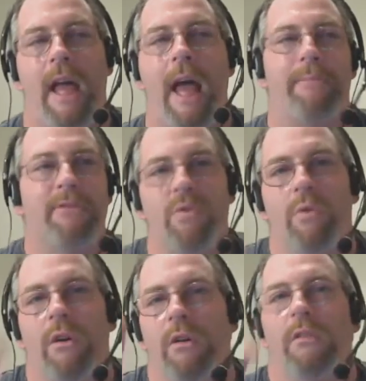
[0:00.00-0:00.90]
App
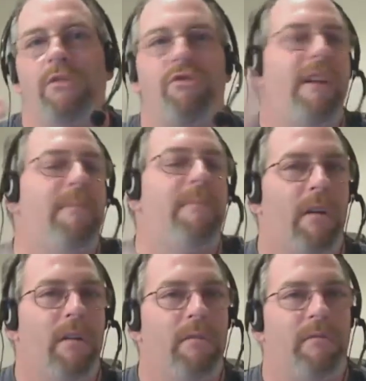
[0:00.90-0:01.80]
Store
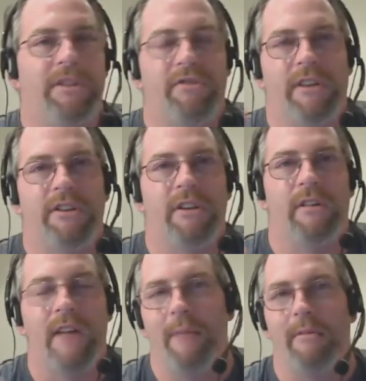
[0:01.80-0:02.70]
trademark, restriction,
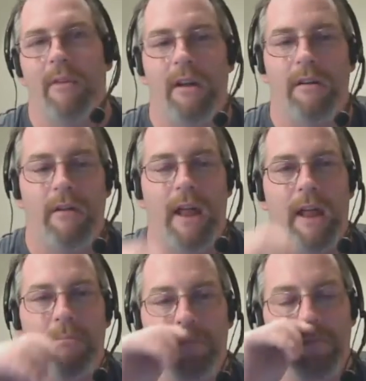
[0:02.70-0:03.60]
copyright,
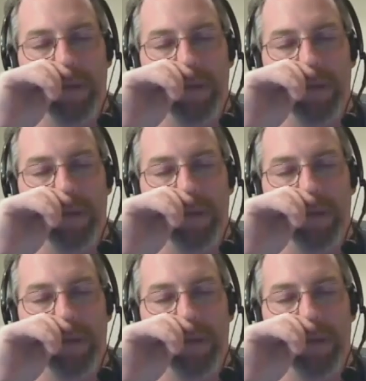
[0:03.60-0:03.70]
name,